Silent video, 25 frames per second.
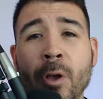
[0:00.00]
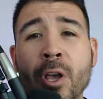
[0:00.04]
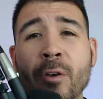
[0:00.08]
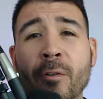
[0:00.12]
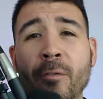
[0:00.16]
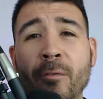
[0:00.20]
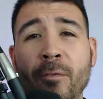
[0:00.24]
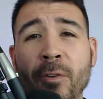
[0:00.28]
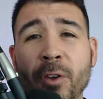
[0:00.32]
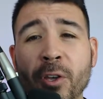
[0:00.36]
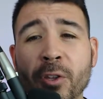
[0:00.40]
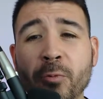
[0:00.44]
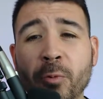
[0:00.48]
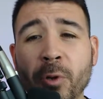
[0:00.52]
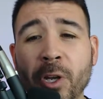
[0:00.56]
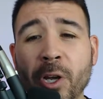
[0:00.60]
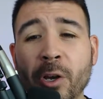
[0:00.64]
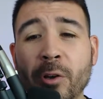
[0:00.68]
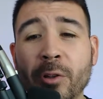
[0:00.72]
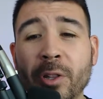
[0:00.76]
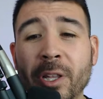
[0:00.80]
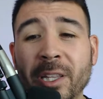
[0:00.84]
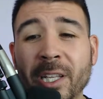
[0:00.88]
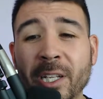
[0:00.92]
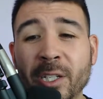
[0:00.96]
fifth
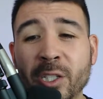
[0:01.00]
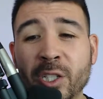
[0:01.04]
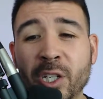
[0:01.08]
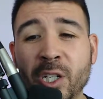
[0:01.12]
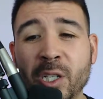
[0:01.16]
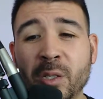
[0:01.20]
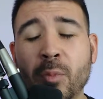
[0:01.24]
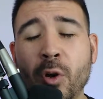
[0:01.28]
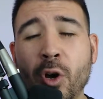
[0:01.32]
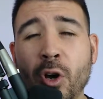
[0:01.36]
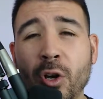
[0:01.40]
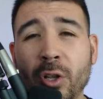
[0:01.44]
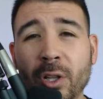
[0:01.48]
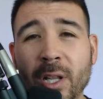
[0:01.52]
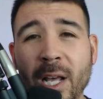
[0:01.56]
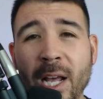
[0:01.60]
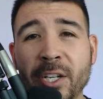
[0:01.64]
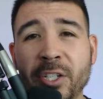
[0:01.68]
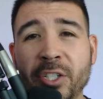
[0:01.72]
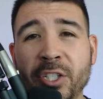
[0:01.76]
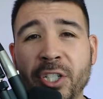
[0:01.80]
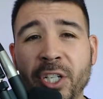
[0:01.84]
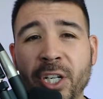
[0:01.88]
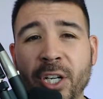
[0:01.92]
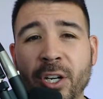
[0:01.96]
wheel that they just bought
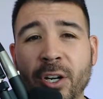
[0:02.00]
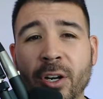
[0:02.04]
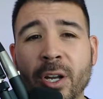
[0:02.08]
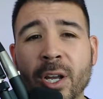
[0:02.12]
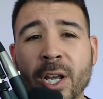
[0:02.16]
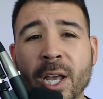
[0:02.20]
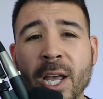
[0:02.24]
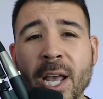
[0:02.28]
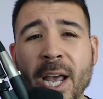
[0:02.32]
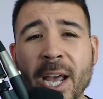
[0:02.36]
last year.